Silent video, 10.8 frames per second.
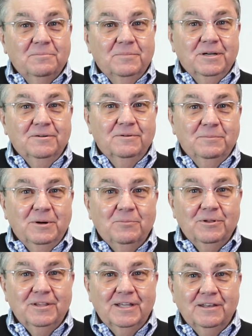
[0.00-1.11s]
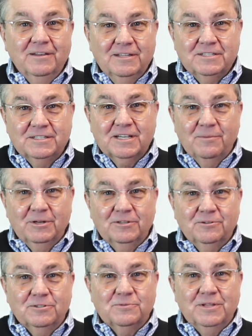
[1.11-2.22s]
But remember that this is coming
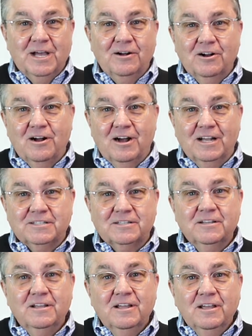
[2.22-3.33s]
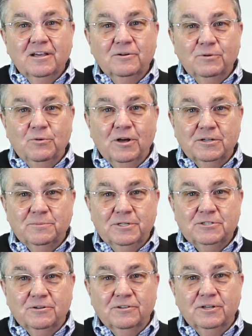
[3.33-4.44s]
to us without cost, and we want to be
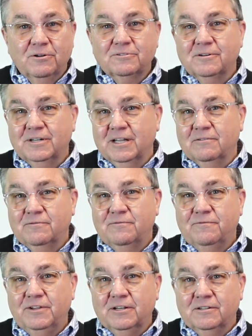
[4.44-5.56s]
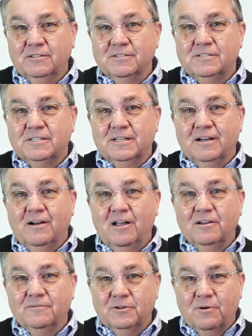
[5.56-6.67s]
sure that Ultradent feels
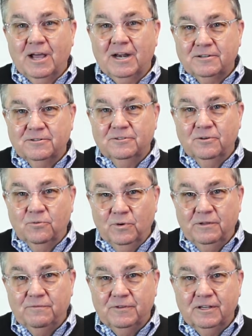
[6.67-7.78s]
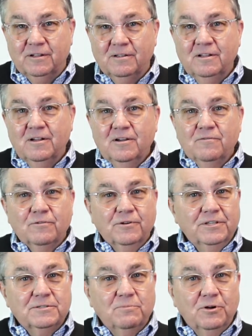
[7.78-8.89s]
all of the gratitude that we feel for this